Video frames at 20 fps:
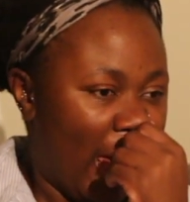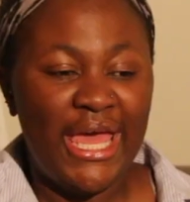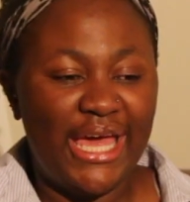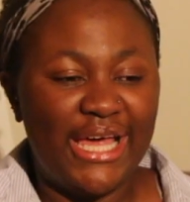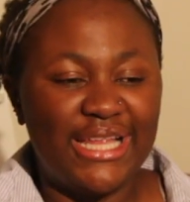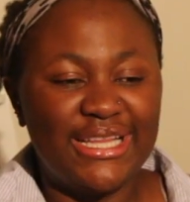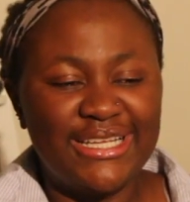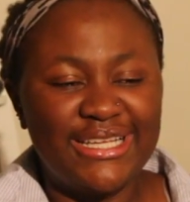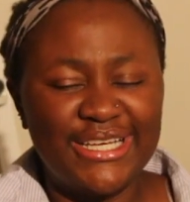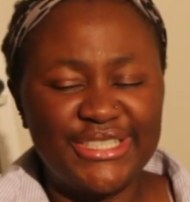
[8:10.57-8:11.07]

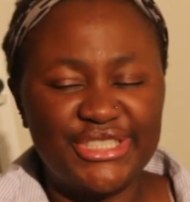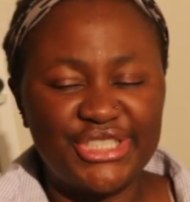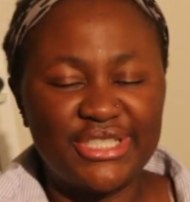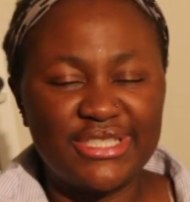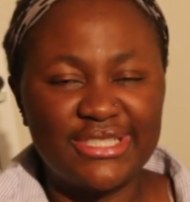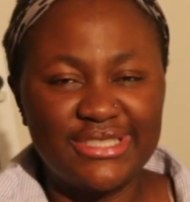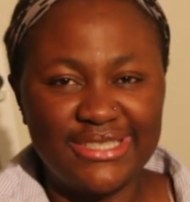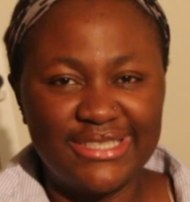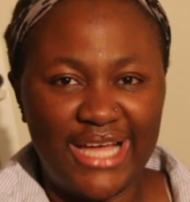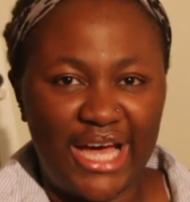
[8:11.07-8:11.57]
And then I
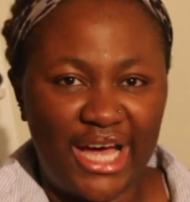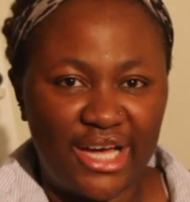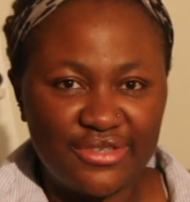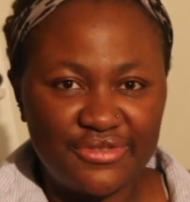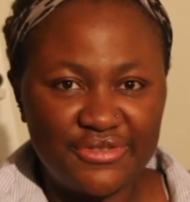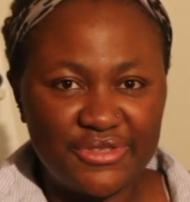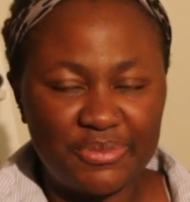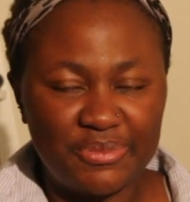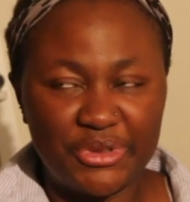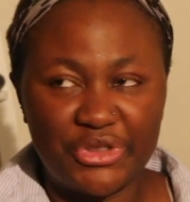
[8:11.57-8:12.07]
just
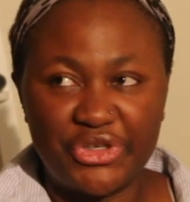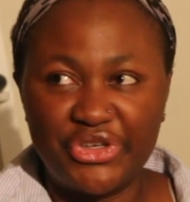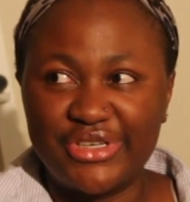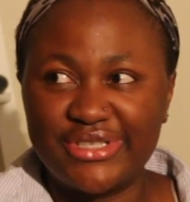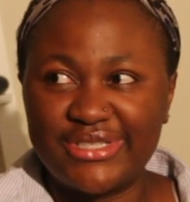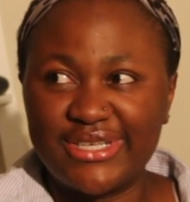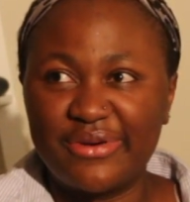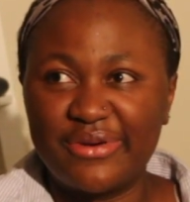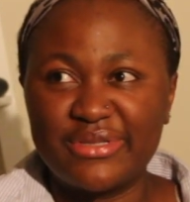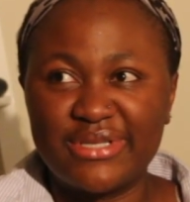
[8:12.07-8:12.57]
laughed
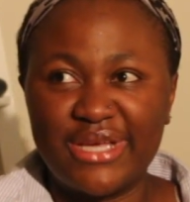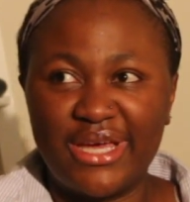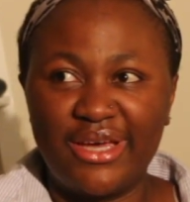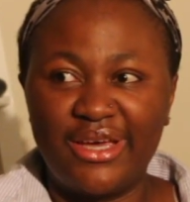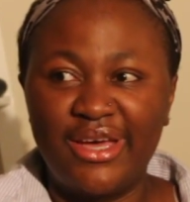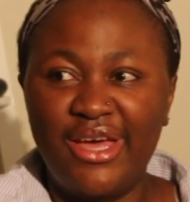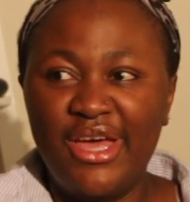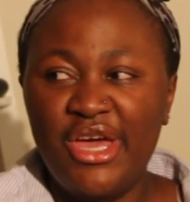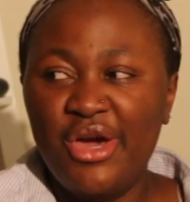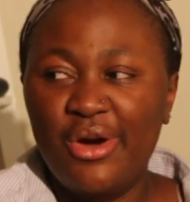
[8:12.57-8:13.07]
because I was
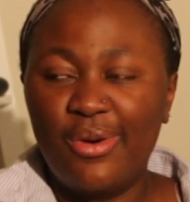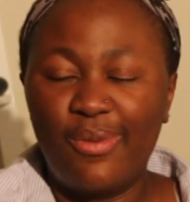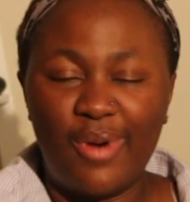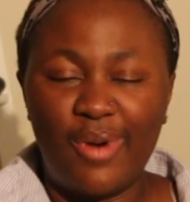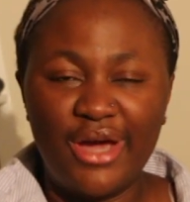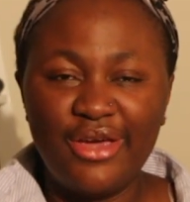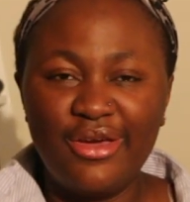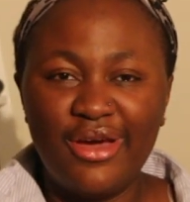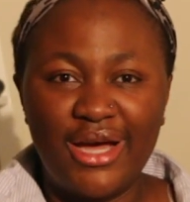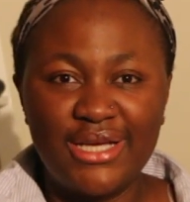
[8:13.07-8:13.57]
like, why
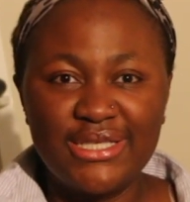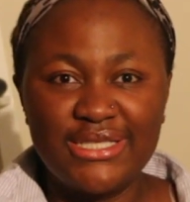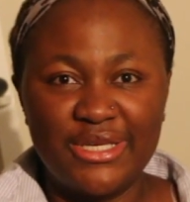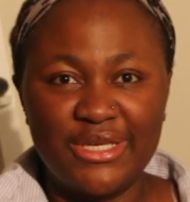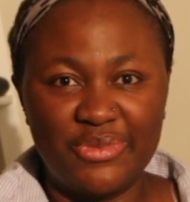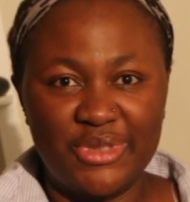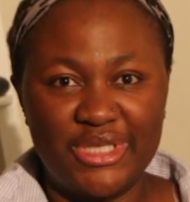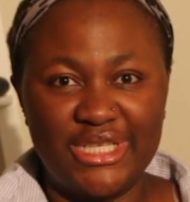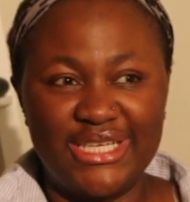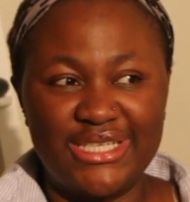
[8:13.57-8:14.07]
are you asking
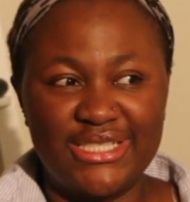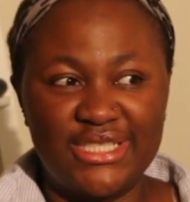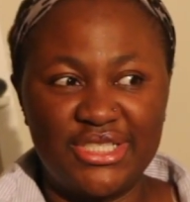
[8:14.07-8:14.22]
me this?